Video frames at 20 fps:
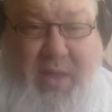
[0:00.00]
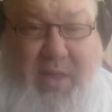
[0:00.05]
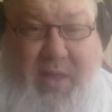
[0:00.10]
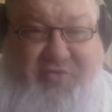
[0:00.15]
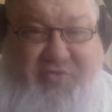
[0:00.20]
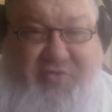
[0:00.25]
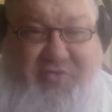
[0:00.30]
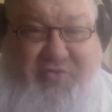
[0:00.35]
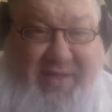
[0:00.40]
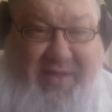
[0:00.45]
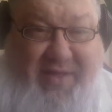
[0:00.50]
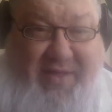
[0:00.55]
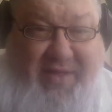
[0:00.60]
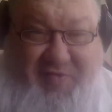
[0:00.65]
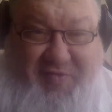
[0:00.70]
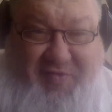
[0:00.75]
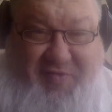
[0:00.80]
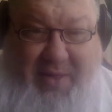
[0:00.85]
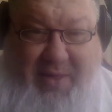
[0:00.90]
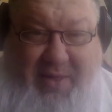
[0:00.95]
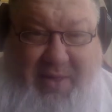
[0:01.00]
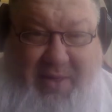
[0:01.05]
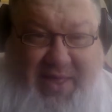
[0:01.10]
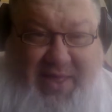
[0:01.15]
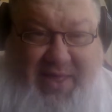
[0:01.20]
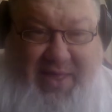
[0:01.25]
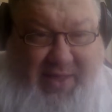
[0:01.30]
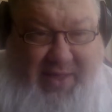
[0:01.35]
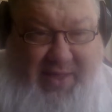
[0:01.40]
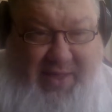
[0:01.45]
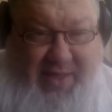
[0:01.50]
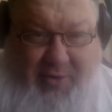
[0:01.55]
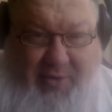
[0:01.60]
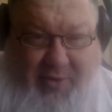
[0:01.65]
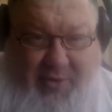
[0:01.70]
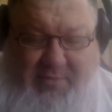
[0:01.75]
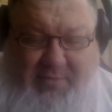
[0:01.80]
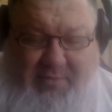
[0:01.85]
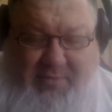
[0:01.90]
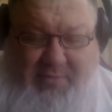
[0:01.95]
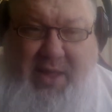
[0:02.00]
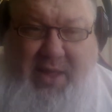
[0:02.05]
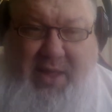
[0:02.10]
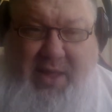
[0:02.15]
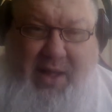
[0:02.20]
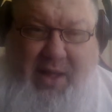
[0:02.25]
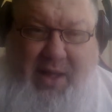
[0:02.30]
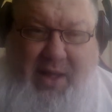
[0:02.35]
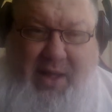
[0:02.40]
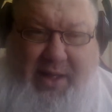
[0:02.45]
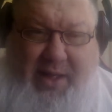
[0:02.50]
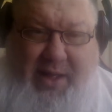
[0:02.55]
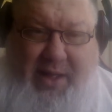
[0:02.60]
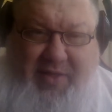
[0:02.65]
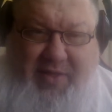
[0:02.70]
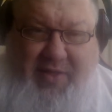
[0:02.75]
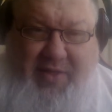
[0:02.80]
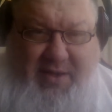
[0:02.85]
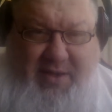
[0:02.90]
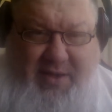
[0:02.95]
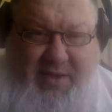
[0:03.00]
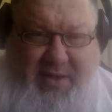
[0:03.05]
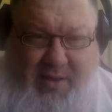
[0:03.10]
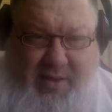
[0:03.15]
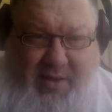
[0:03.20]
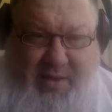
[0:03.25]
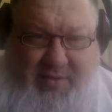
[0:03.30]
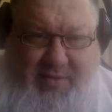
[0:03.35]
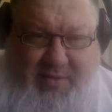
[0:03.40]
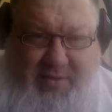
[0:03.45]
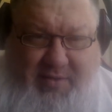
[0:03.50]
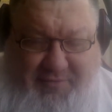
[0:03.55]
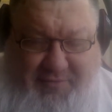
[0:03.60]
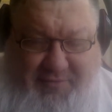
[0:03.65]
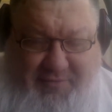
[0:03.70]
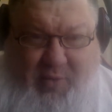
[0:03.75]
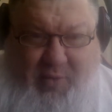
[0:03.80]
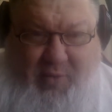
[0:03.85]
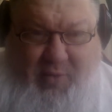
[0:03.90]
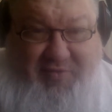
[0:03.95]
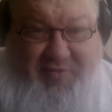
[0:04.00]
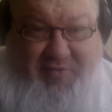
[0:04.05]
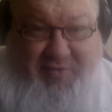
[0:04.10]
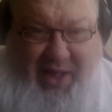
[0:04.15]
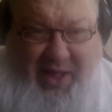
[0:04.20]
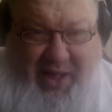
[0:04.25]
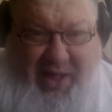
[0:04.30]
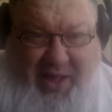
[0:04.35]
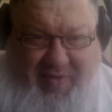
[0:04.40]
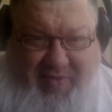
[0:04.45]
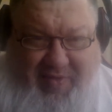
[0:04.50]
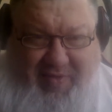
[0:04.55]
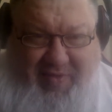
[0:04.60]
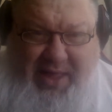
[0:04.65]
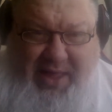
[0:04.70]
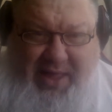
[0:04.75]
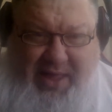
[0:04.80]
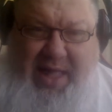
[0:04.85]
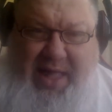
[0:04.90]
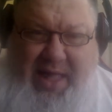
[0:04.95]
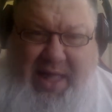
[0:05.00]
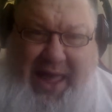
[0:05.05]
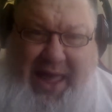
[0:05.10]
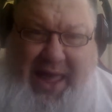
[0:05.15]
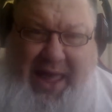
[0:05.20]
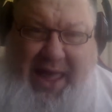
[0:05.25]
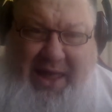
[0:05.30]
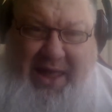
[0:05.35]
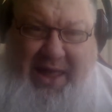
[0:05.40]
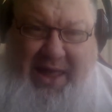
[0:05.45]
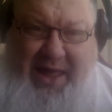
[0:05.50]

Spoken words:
Jacqueline Smith, Kelly Garrett, then David Doyle's Bosley, and